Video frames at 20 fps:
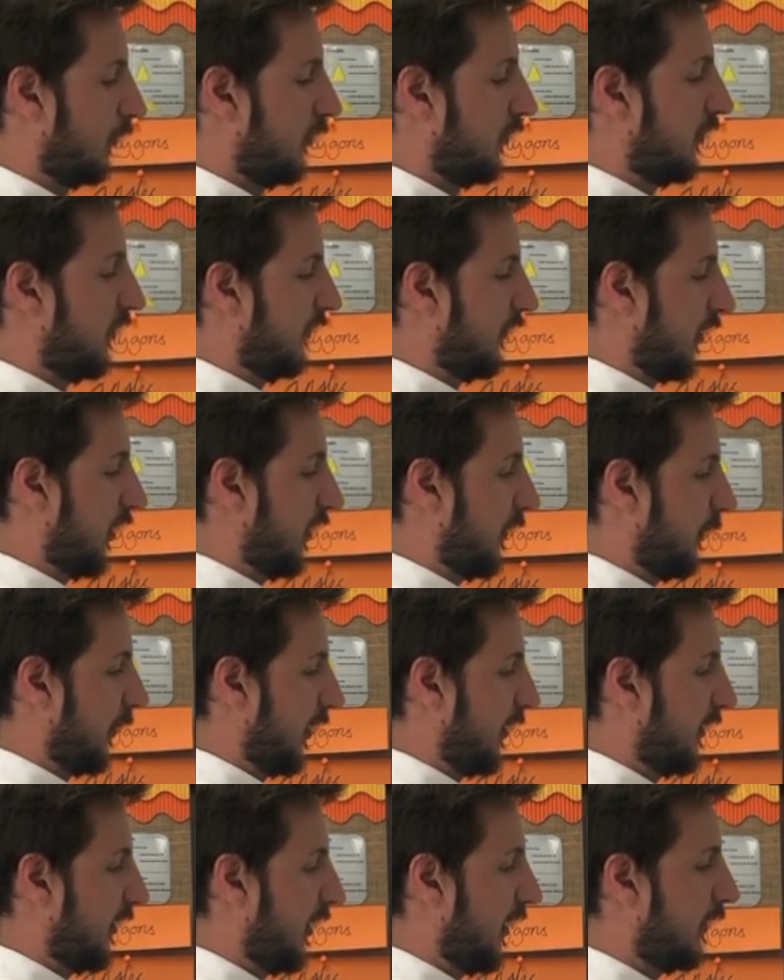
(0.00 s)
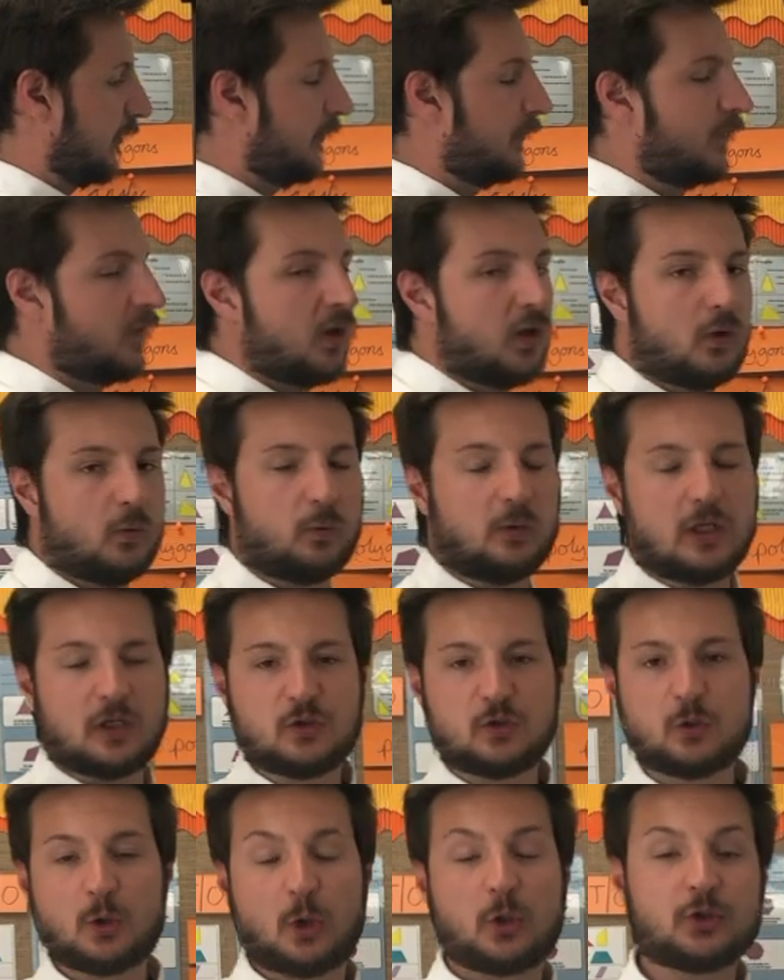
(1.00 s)
divided by 10. We are
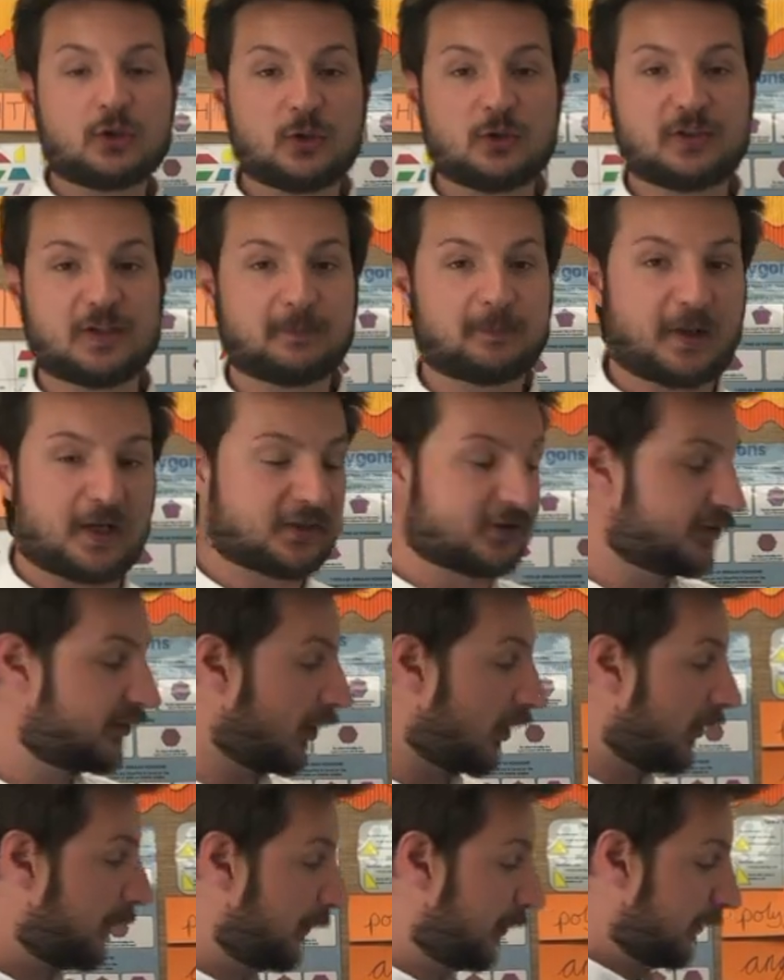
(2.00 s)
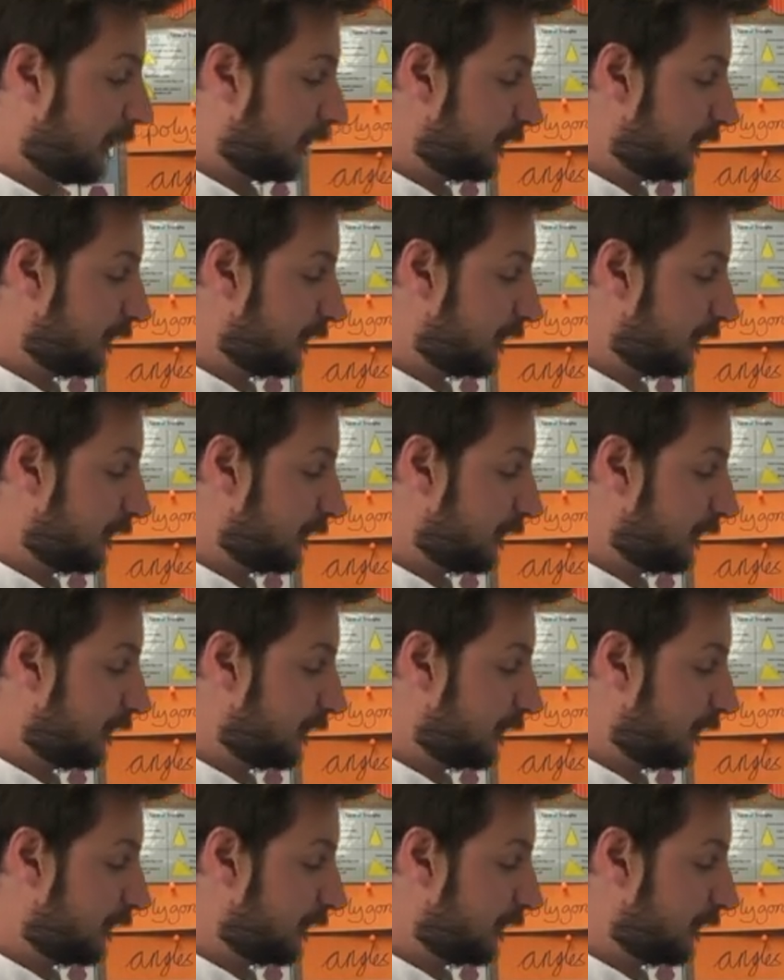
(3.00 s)
not using bus stop.